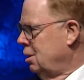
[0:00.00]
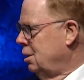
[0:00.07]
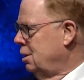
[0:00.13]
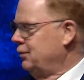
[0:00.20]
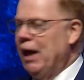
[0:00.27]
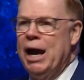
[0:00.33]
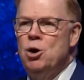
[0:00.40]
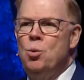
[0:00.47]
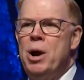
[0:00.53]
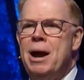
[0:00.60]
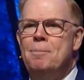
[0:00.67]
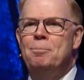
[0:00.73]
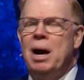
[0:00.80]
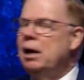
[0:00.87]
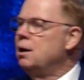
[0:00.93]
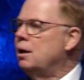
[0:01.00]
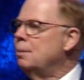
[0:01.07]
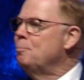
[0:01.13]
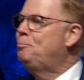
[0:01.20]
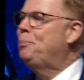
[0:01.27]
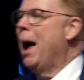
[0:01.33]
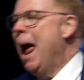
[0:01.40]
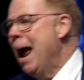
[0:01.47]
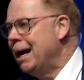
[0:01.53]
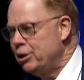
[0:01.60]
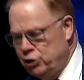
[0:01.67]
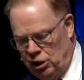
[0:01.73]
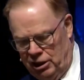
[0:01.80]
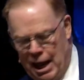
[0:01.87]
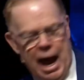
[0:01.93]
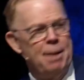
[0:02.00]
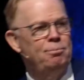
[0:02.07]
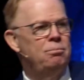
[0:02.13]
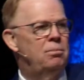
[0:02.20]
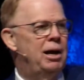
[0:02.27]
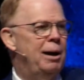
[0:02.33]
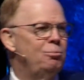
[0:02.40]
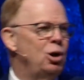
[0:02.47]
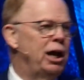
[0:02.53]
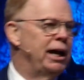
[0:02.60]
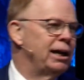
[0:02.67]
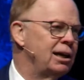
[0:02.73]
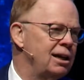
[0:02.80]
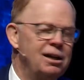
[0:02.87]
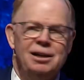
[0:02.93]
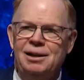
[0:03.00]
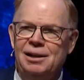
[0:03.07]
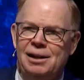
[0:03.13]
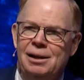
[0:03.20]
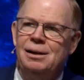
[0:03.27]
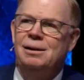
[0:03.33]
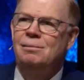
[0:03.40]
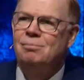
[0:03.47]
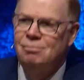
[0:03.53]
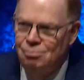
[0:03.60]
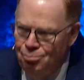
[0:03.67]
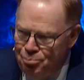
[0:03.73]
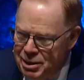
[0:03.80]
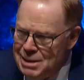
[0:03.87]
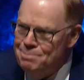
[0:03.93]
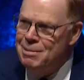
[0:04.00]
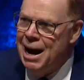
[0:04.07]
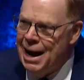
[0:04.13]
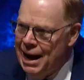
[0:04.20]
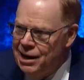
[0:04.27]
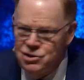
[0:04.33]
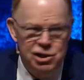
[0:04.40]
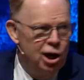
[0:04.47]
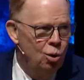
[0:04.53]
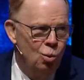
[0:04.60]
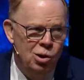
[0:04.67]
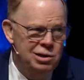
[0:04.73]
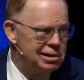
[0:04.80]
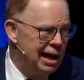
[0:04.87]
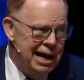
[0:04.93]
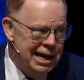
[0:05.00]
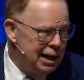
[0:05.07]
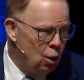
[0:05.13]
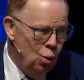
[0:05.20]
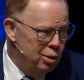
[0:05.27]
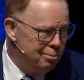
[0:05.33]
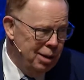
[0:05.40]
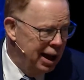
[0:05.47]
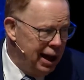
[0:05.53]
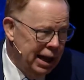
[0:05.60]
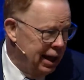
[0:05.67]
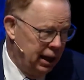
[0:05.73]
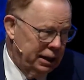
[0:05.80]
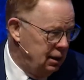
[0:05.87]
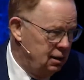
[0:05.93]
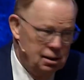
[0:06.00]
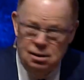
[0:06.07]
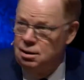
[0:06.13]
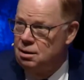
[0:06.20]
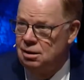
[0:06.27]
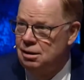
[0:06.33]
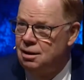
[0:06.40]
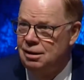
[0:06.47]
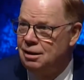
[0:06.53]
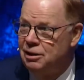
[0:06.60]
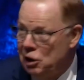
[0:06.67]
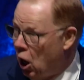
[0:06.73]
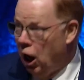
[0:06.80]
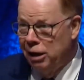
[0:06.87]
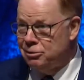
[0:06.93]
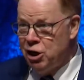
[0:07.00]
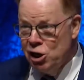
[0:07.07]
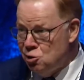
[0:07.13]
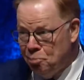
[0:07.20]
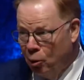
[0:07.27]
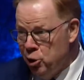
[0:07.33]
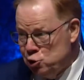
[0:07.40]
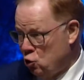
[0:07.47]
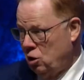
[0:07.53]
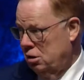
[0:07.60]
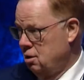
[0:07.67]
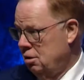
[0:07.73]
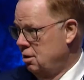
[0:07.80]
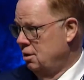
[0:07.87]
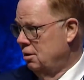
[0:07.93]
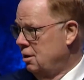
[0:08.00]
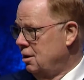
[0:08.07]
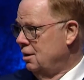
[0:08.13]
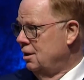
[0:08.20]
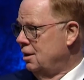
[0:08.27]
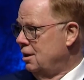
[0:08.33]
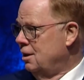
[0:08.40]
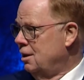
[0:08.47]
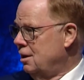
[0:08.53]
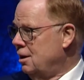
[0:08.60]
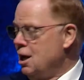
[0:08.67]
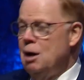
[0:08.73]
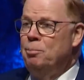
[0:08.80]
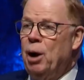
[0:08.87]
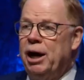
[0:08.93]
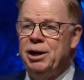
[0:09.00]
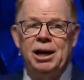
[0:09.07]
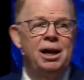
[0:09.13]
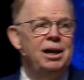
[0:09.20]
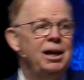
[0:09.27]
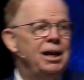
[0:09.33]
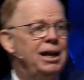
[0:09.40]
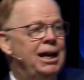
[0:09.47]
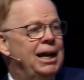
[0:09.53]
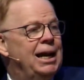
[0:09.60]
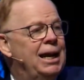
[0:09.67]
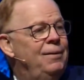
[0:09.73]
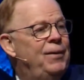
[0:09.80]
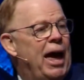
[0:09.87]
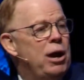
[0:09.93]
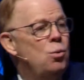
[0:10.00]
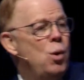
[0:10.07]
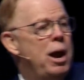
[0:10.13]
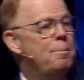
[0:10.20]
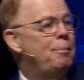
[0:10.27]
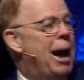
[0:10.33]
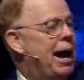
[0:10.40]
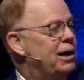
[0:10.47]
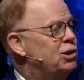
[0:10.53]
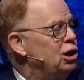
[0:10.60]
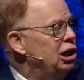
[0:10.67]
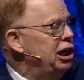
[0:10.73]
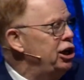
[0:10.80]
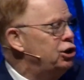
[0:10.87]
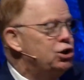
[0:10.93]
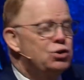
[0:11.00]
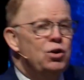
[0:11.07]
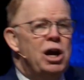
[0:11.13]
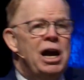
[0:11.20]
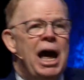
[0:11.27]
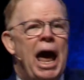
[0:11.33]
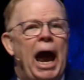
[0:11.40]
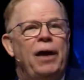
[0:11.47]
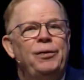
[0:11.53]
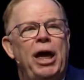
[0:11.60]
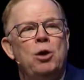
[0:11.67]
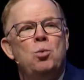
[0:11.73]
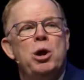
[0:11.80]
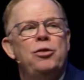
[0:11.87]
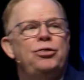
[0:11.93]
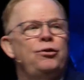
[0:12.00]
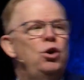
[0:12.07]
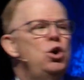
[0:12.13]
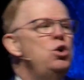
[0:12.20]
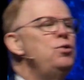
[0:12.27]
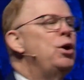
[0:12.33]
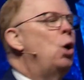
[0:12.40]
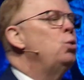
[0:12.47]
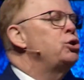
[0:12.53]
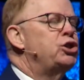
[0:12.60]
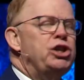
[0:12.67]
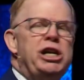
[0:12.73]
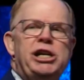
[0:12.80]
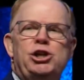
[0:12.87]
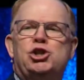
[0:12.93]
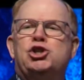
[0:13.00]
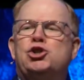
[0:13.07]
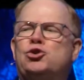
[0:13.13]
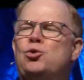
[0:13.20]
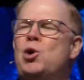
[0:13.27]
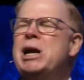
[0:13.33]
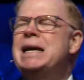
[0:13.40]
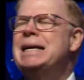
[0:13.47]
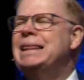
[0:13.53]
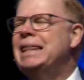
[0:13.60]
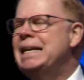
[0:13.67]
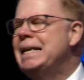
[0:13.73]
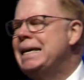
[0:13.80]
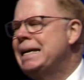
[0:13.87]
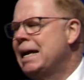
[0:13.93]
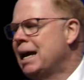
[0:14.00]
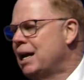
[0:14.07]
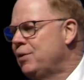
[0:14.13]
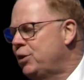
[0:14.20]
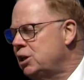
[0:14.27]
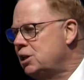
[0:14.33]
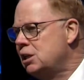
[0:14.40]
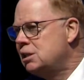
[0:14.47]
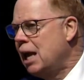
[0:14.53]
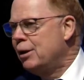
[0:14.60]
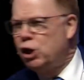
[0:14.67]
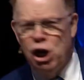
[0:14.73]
They went back to. I'm, I'm like, beat my eyes out once. I ain't going back. Not this preacher. But they went back to Lystra and they went through those cities, strengthening the disciples.